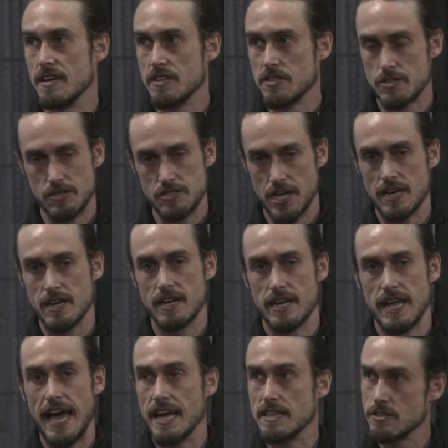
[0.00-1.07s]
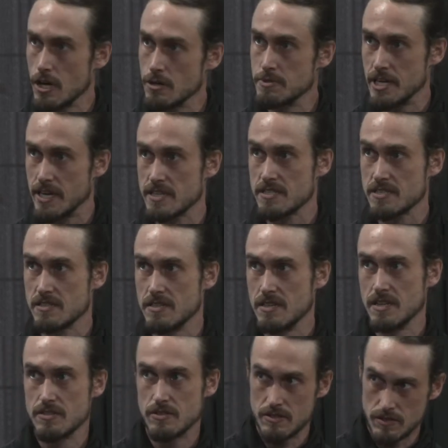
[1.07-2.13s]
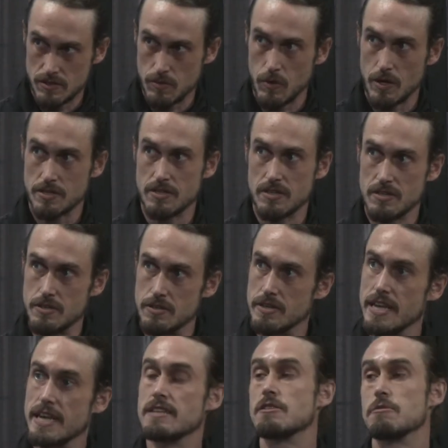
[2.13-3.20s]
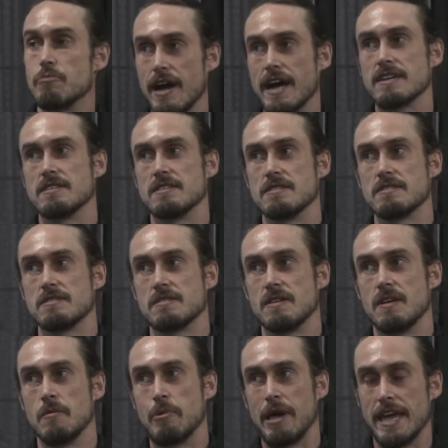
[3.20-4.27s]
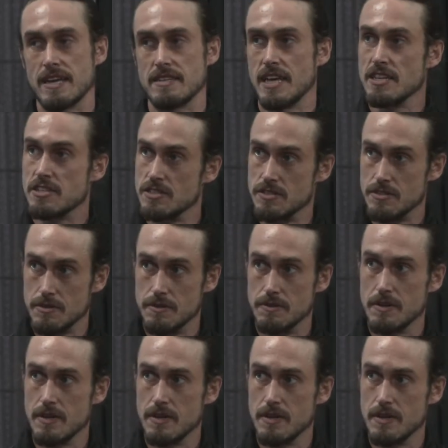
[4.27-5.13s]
So juggling adds objects to what you need to practice paying attention to.